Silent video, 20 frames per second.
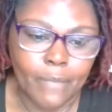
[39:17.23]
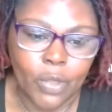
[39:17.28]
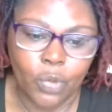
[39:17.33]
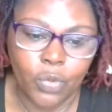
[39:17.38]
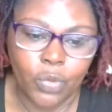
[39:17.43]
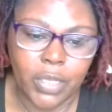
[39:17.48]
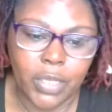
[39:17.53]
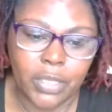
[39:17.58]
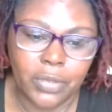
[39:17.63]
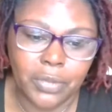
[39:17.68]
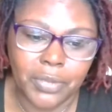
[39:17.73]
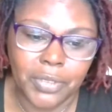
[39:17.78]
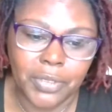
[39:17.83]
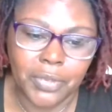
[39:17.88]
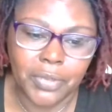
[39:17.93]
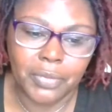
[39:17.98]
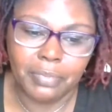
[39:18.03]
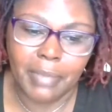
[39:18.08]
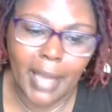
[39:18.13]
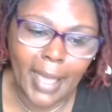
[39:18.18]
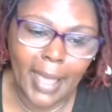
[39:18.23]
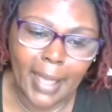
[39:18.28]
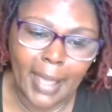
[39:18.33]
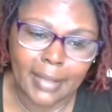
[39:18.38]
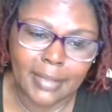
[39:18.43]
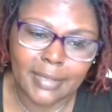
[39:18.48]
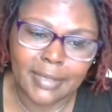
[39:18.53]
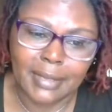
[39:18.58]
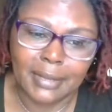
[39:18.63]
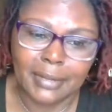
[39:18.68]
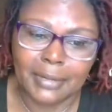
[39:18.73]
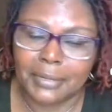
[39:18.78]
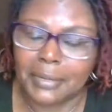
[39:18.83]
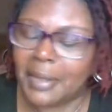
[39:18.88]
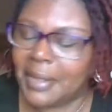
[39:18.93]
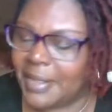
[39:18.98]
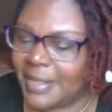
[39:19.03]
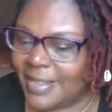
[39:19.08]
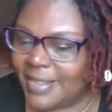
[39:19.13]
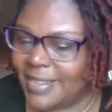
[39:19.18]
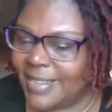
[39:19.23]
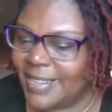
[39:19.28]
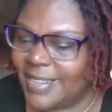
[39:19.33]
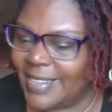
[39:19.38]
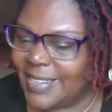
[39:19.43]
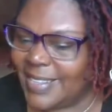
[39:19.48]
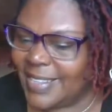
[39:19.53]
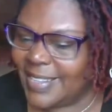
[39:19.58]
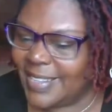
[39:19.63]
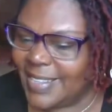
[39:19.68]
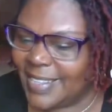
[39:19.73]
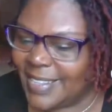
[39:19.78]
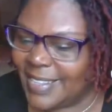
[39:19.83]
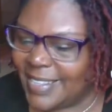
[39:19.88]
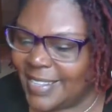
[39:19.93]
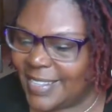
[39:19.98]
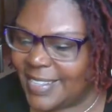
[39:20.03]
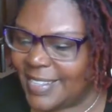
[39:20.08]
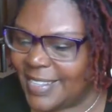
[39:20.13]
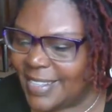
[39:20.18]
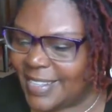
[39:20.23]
we YouTube black, so the